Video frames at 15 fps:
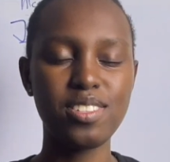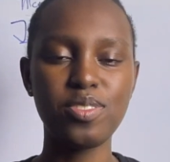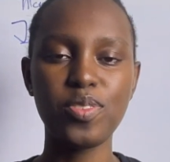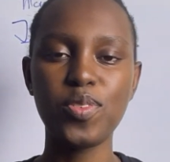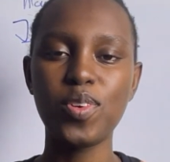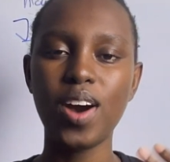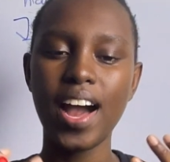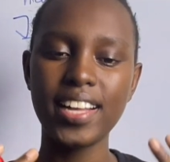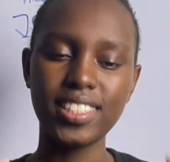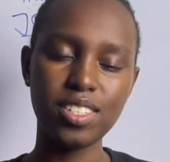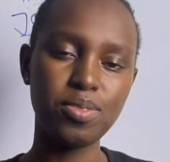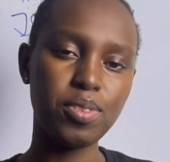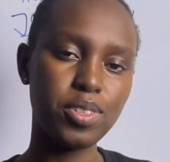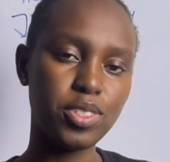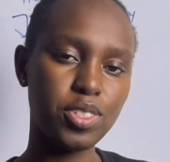So I
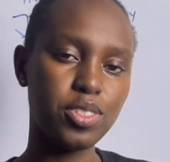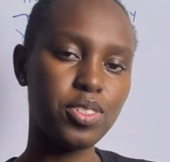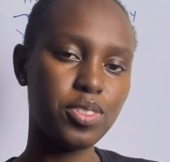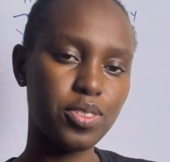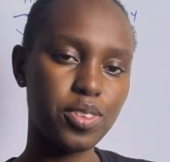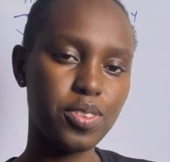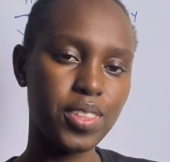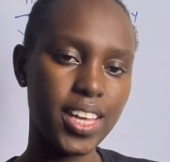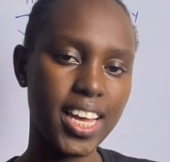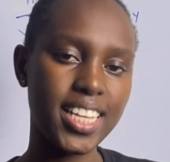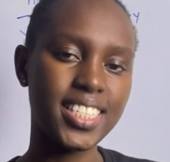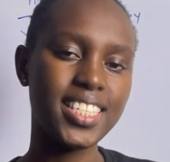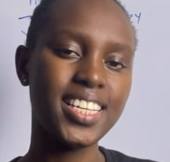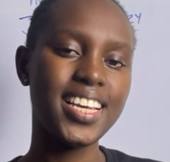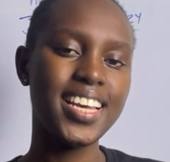just want you to know
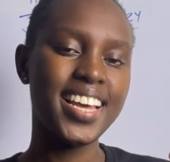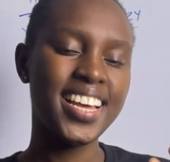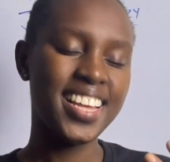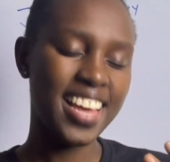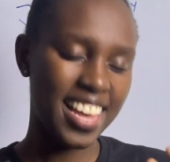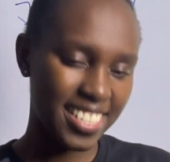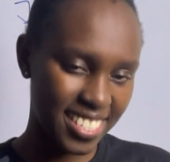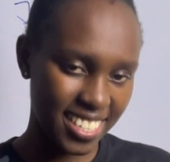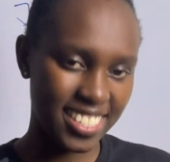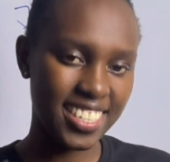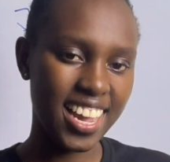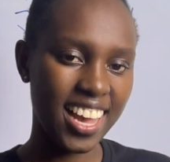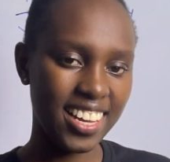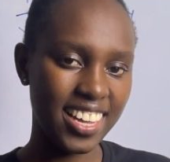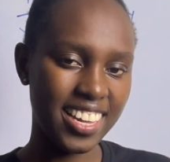that it's a
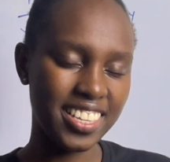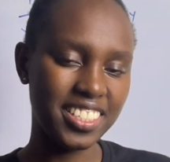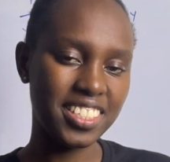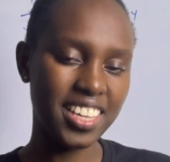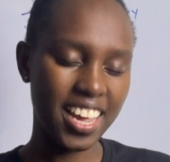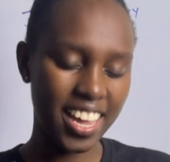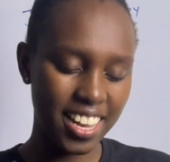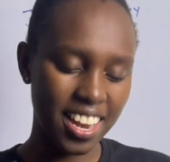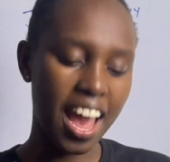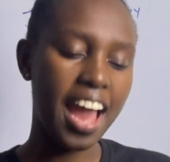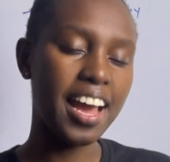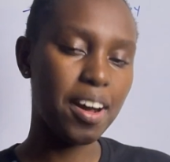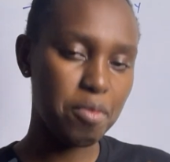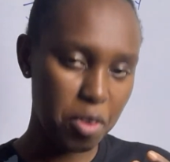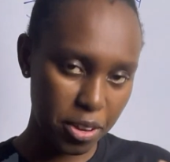challenge, and I
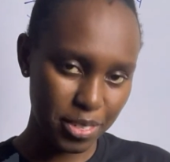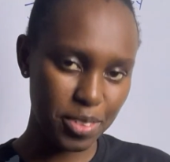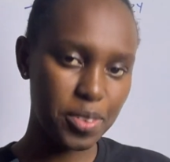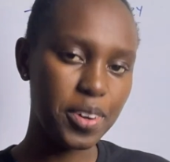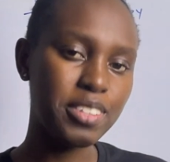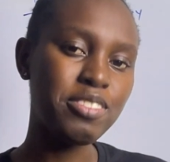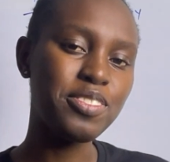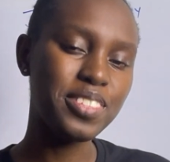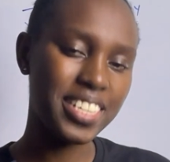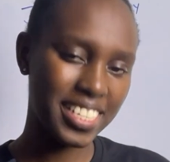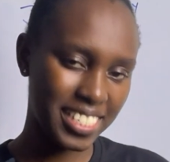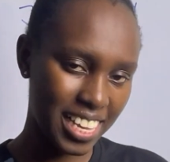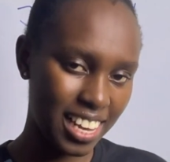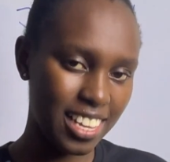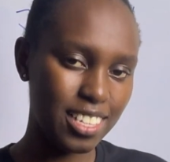am also going through the
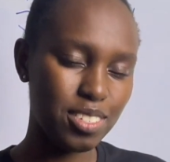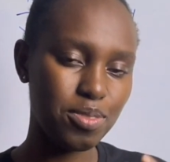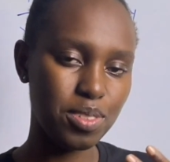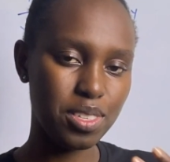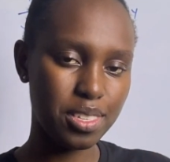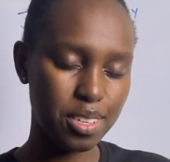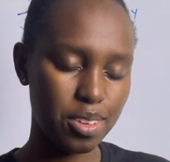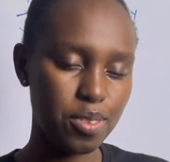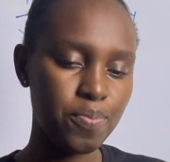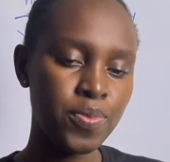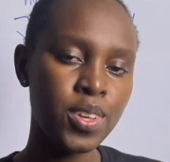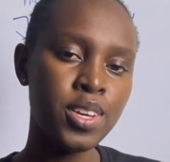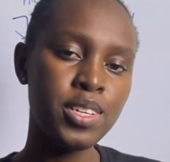challenge with you.